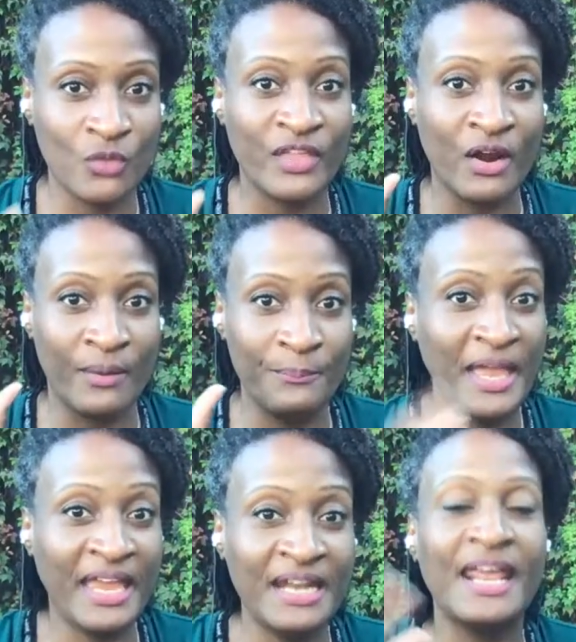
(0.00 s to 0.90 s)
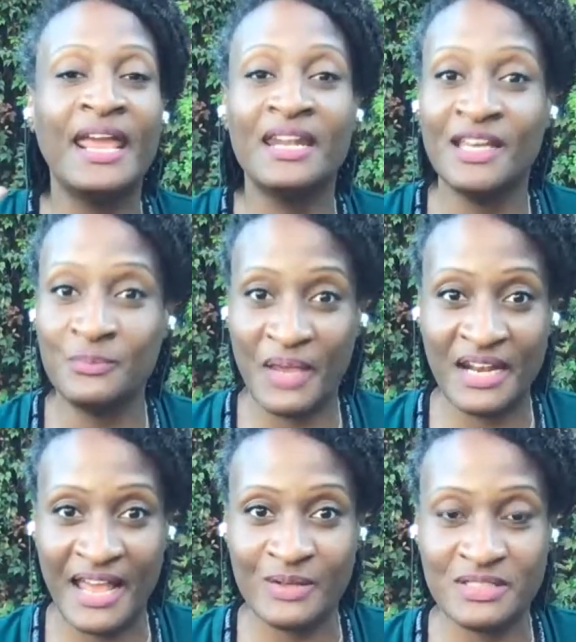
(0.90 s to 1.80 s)
there are paid and unpaid
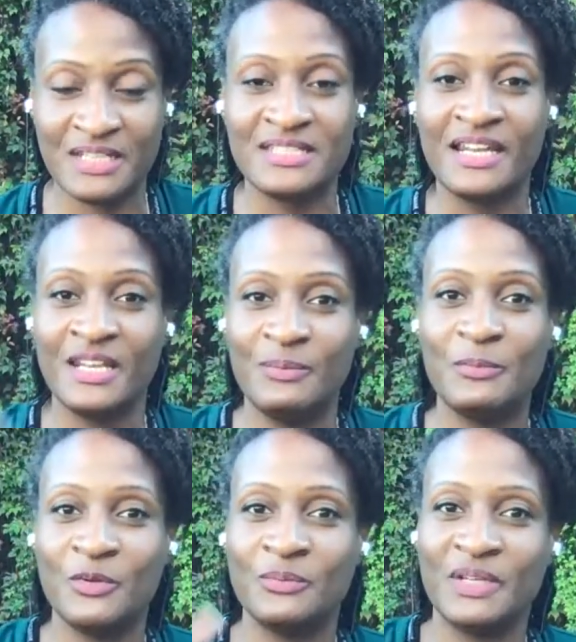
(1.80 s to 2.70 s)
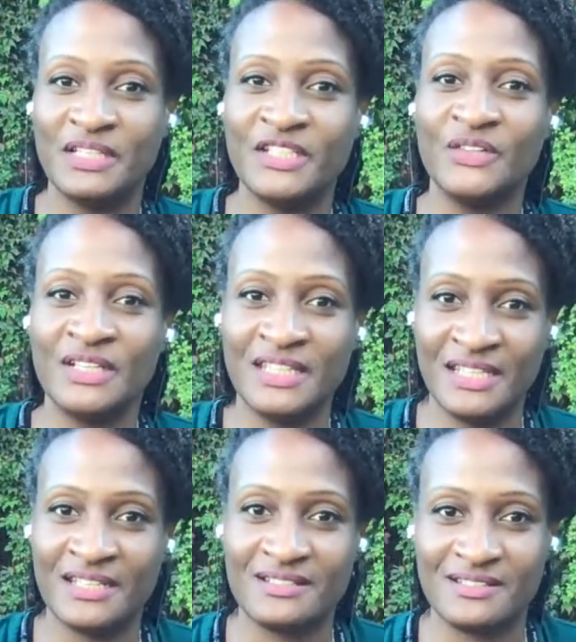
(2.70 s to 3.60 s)
house sits. I need people to be clear on
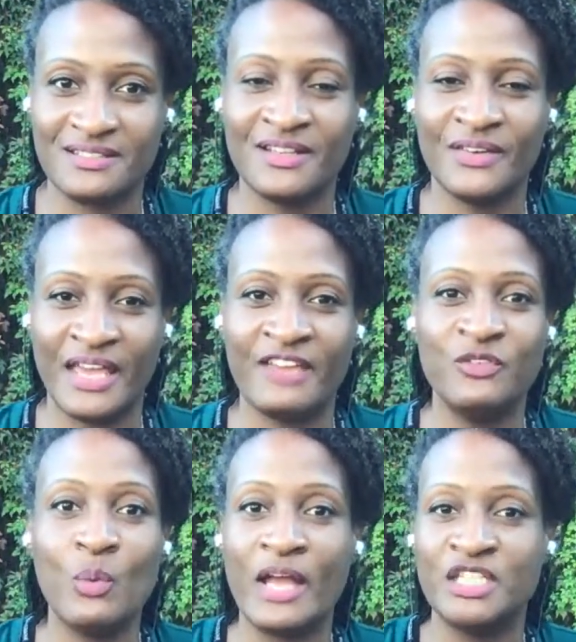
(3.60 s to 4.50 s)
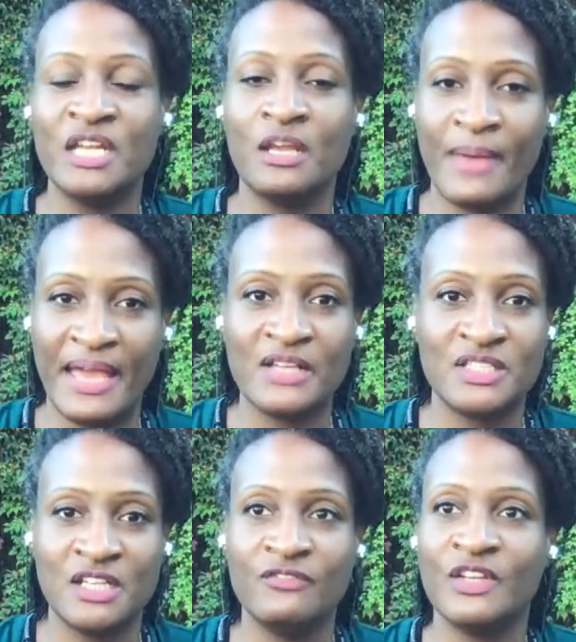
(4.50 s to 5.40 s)
this. Okay. If you watch any of my house
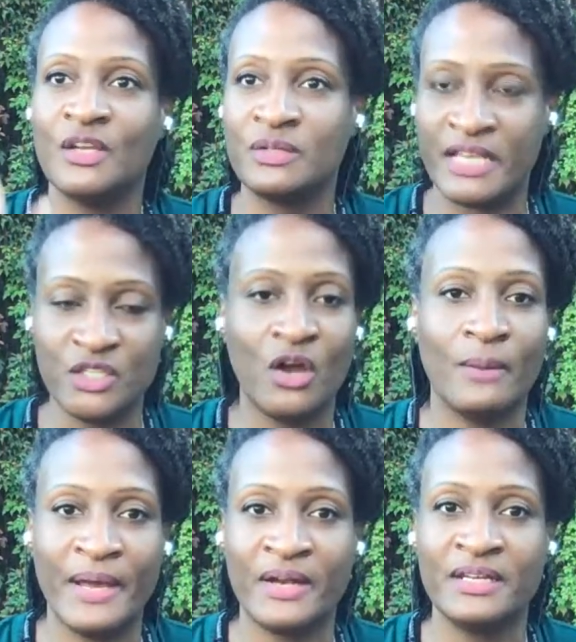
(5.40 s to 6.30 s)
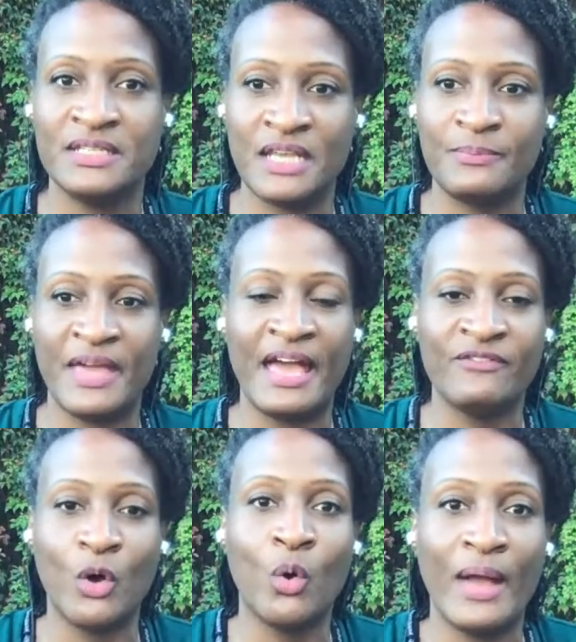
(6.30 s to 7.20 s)
sitting videos, I talk about it in depth. I have
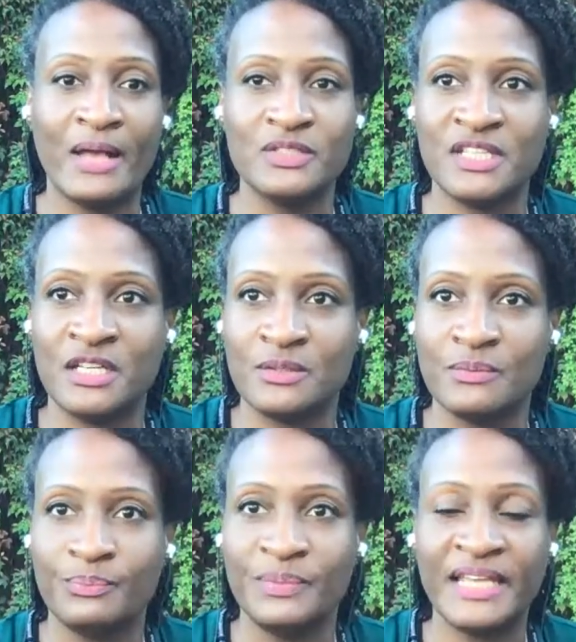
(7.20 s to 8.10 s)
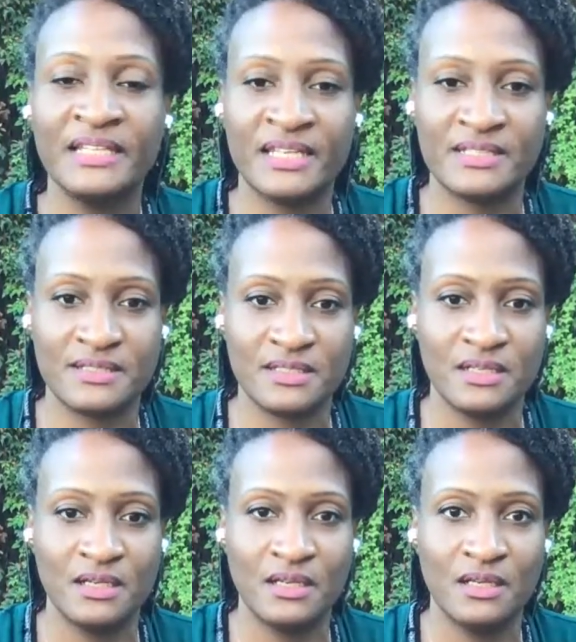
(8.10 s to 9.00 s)
a whole house sitting playlist
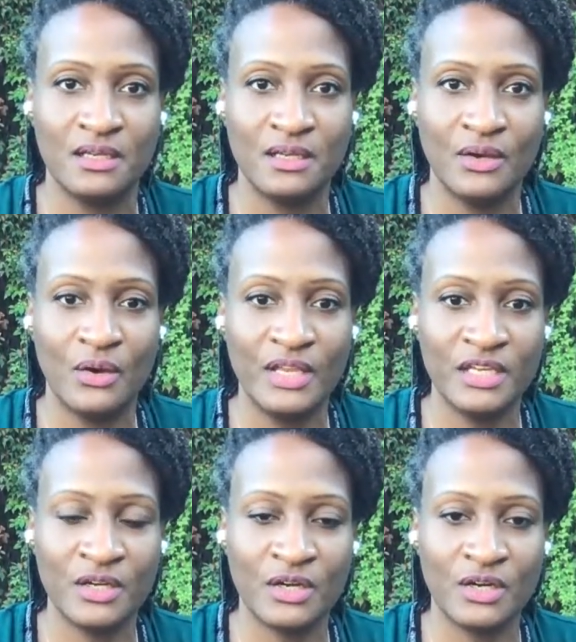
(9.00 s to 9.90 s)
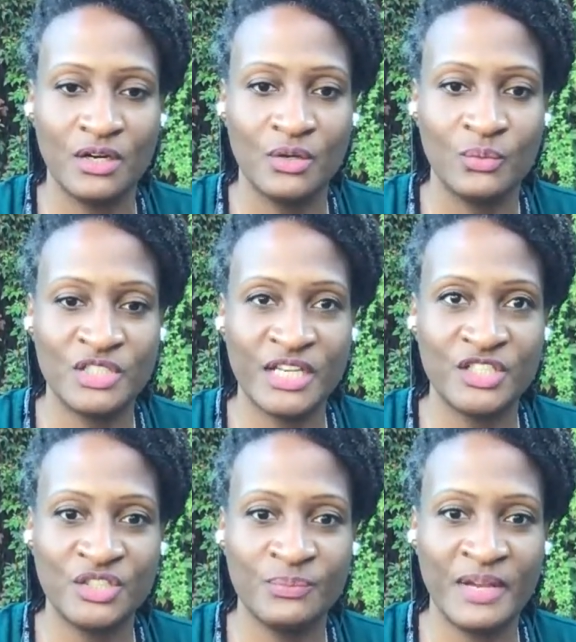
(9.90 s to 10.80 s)
here, which I
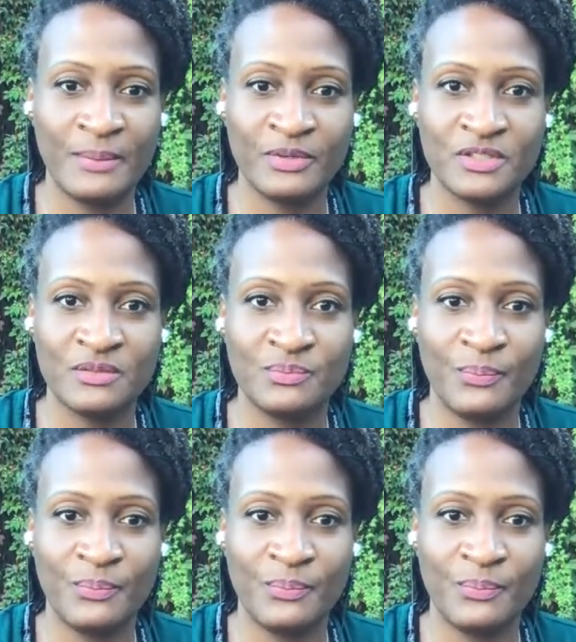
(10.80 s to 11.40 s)
should be able to